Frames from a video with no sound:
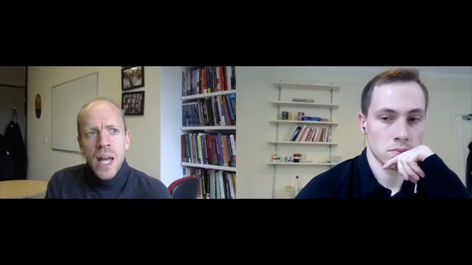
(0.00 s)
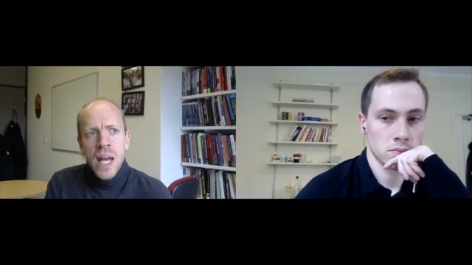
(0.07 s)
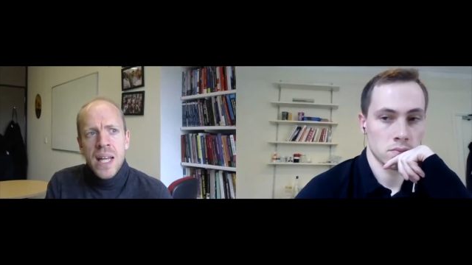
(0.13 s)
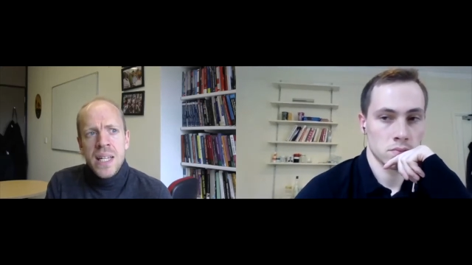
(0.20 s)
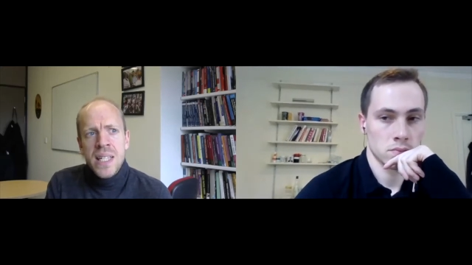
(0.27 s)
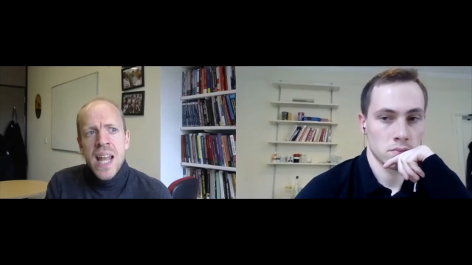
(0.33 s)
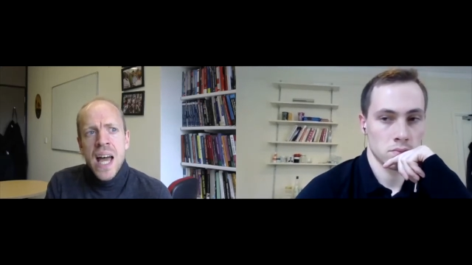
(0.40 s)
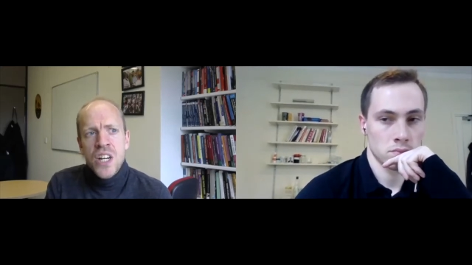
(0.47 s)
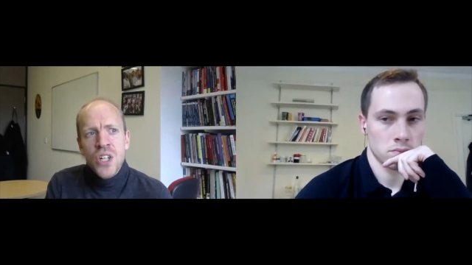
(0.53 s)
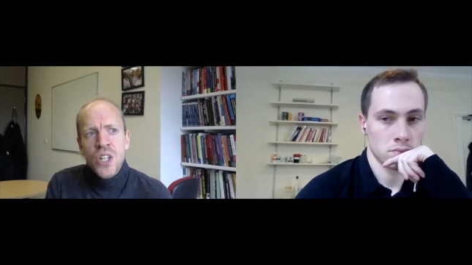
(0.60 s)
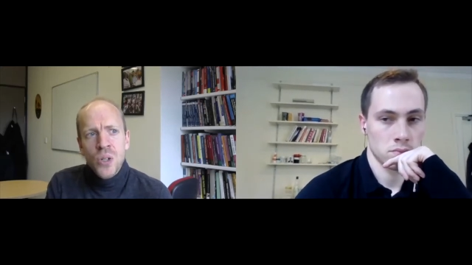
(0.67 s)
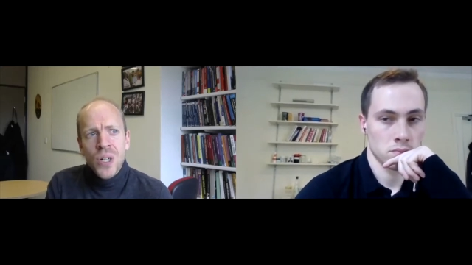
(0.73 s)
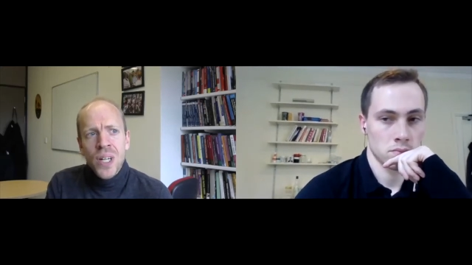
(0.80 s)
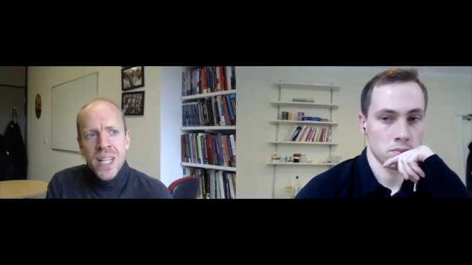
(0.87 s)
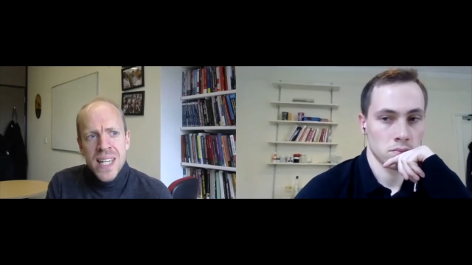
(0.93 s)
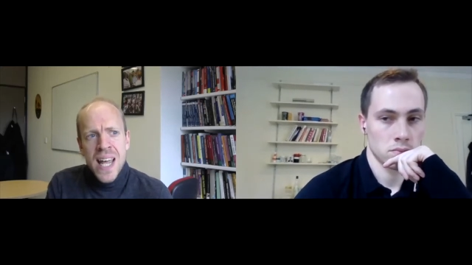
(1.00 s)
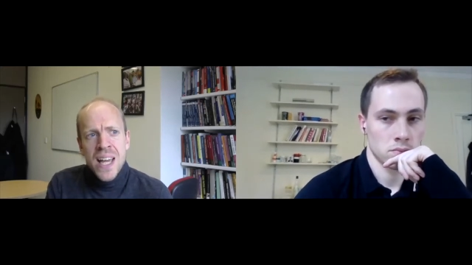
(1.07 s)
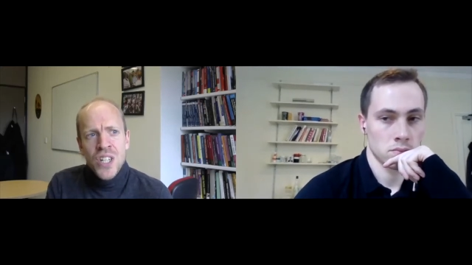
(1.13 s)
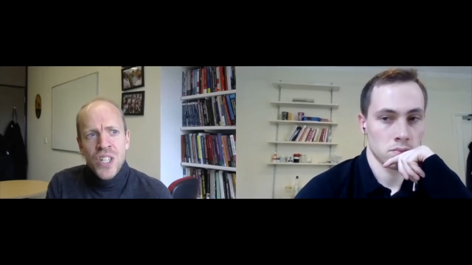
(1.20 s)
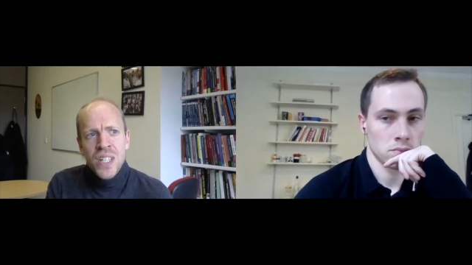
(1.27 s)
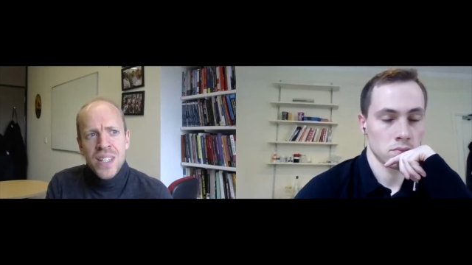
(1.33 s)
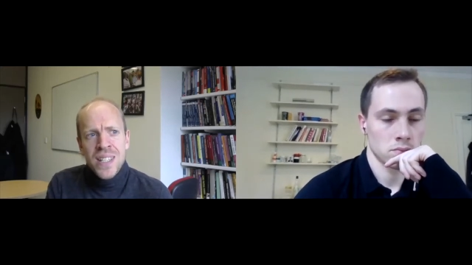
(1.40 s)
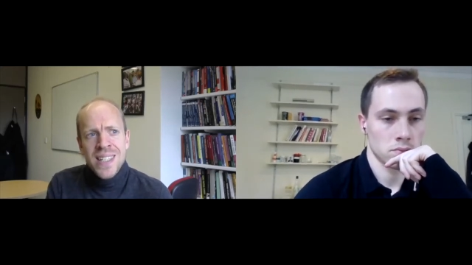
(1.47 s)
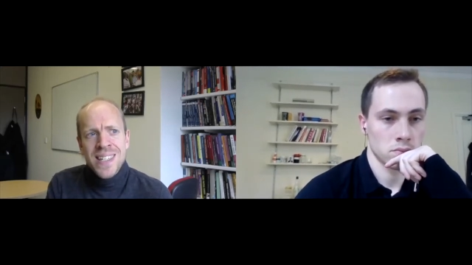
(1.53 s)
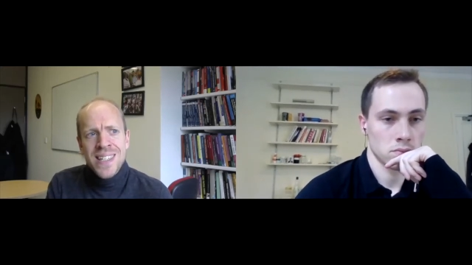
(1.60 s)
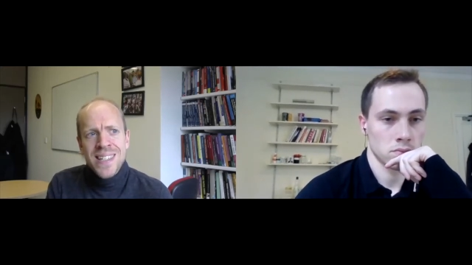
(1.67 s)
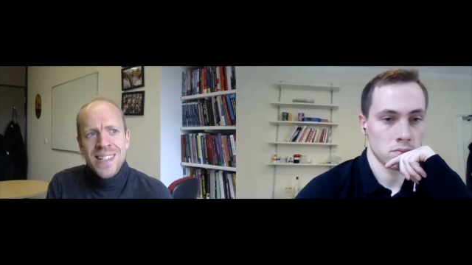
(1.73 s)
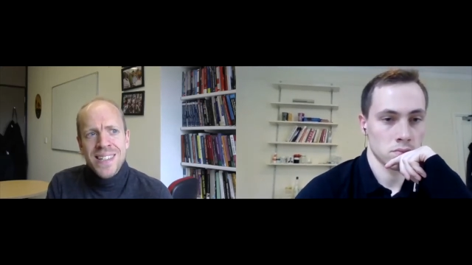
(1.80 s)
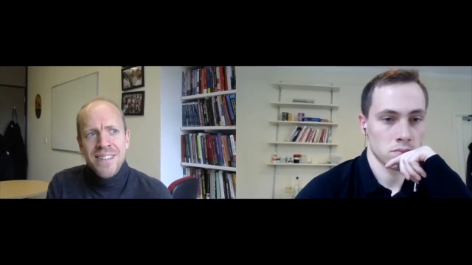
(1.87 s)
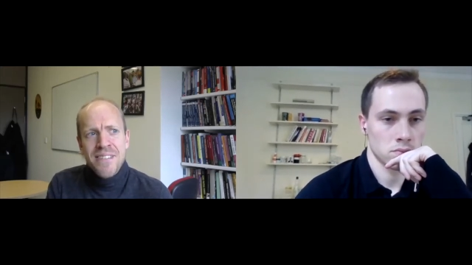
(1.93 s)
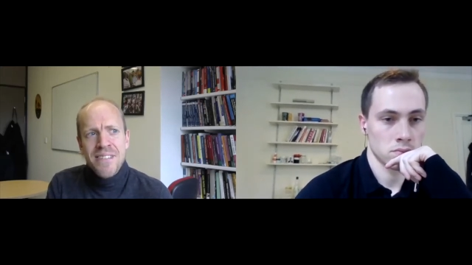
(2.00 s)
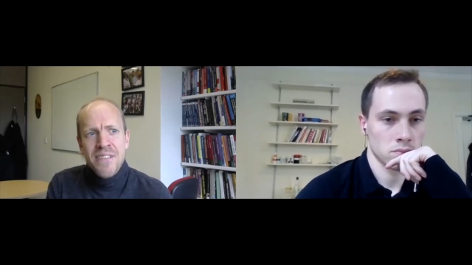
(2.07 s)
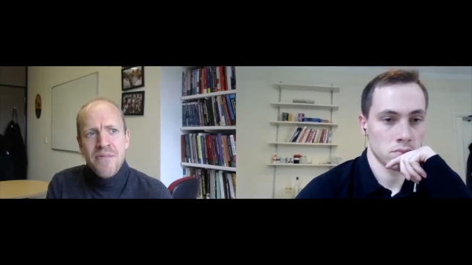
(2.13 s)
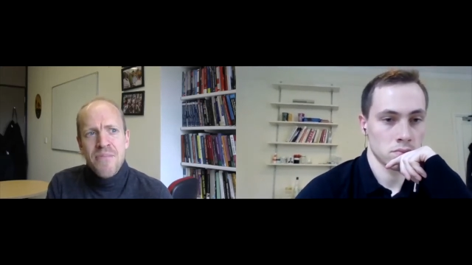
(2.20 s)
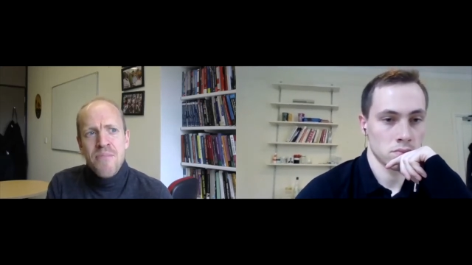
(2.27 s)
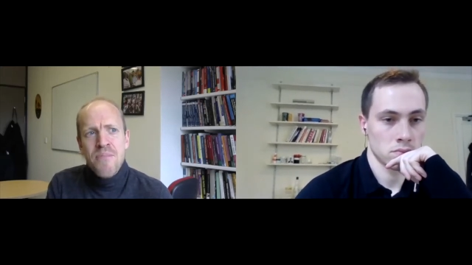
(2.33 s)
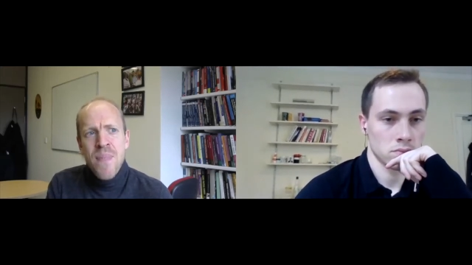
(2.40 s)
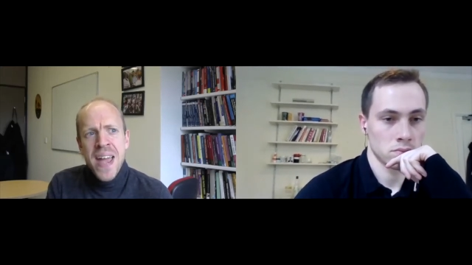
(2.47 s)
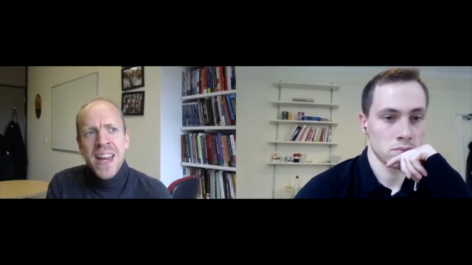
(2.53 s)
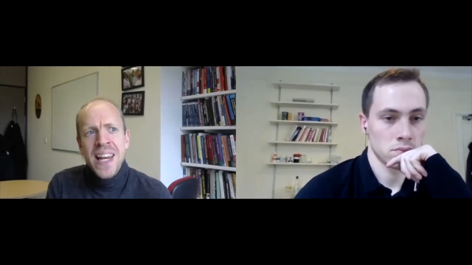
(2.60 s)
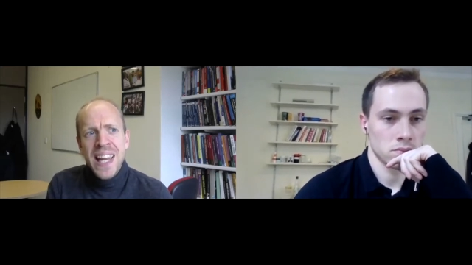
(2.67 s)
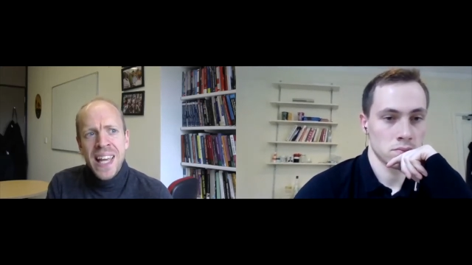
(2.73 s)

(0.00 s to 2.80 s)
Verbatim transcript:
Speaker 1: international organizations mainly